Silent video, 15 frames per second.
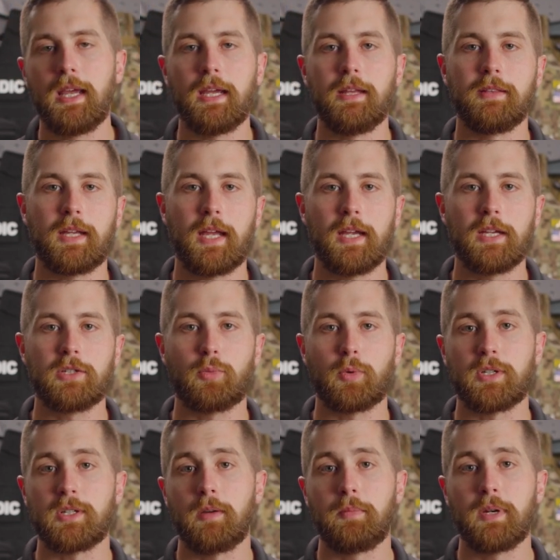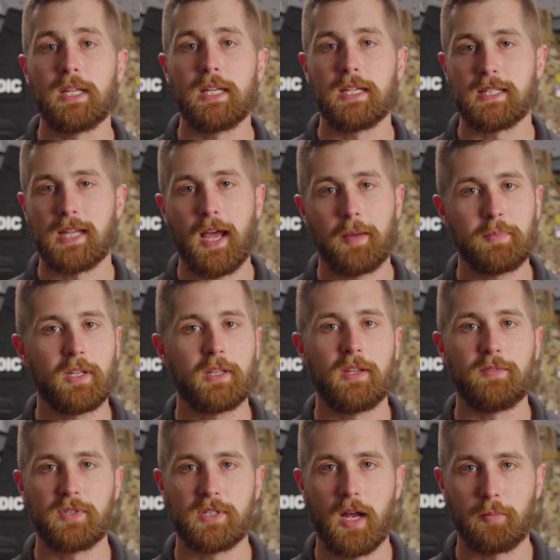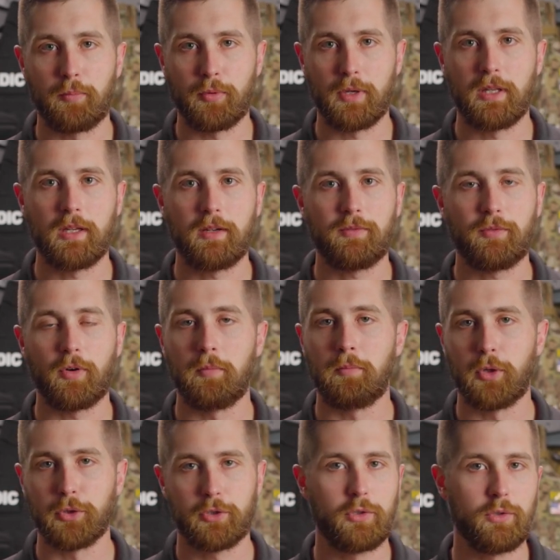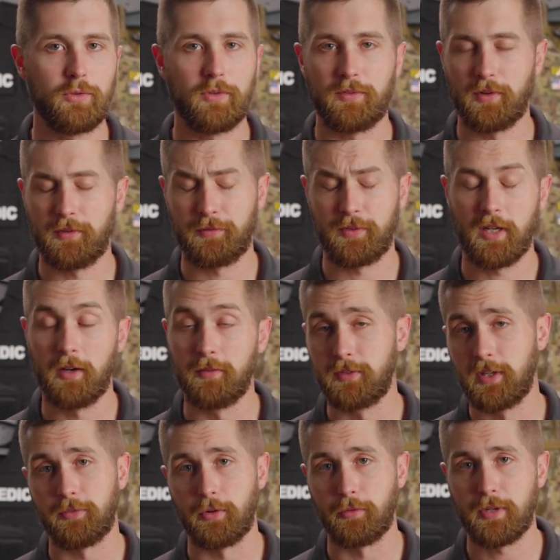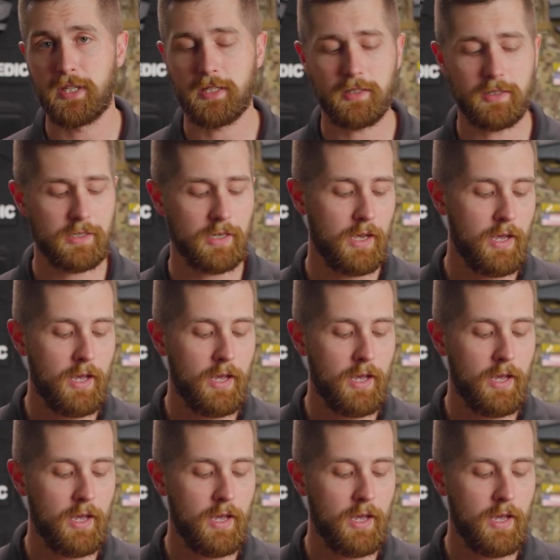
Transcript: In the case where somebody is apneic, they've stopped breathing for a multitude of different reasons,